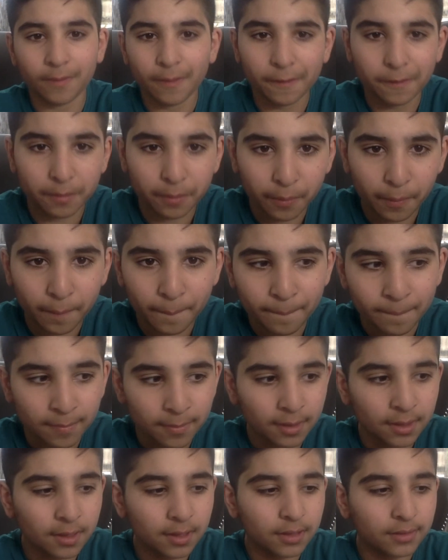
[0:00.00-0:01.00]
So
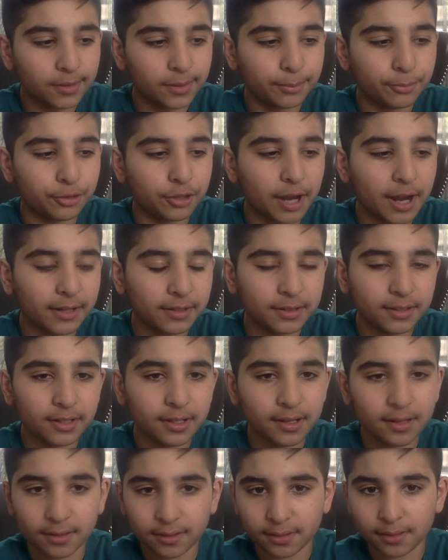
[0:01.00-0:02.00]

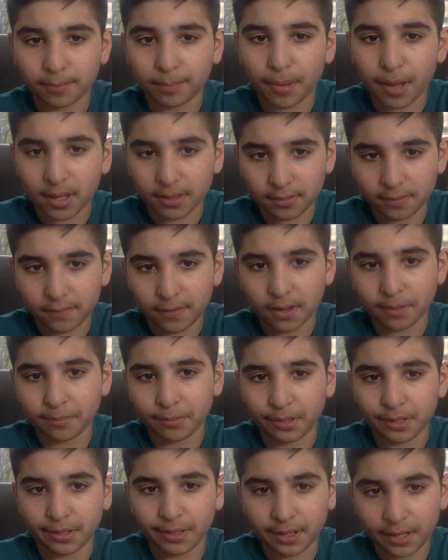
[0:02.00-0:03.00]
subtracting a positive
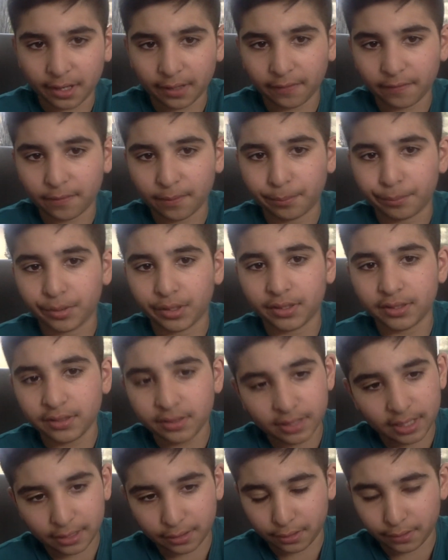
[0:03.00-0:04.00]
number and a negative number
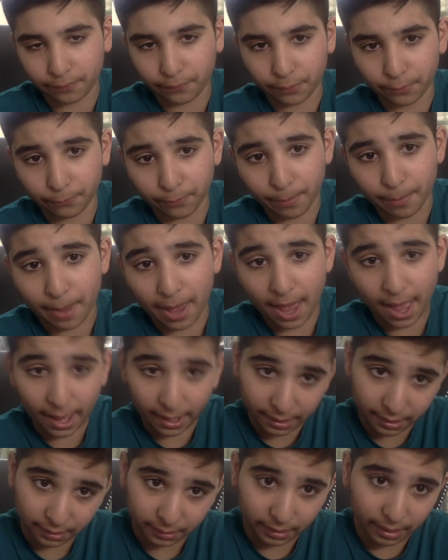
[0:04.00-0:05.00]
isn't that different from
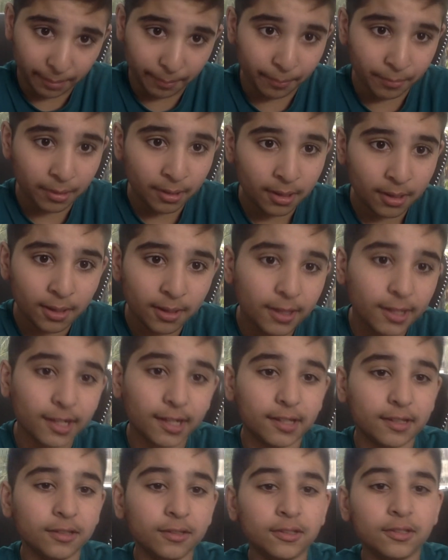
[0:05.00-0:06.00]
adding them,
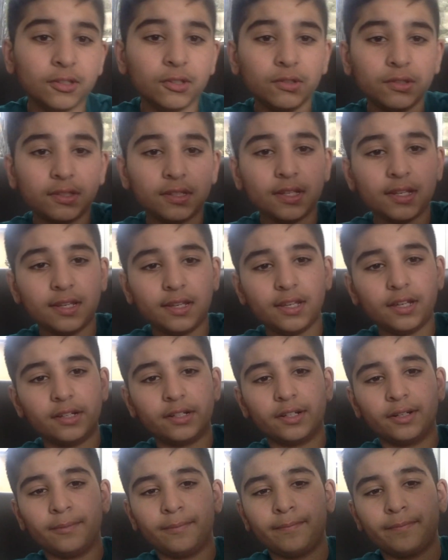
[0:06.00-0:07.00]
because you see
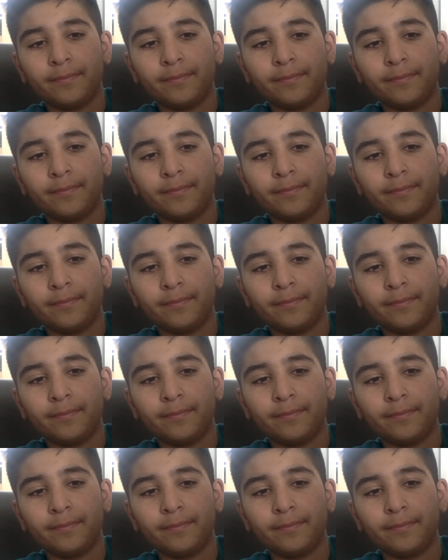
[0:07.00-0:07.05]
here,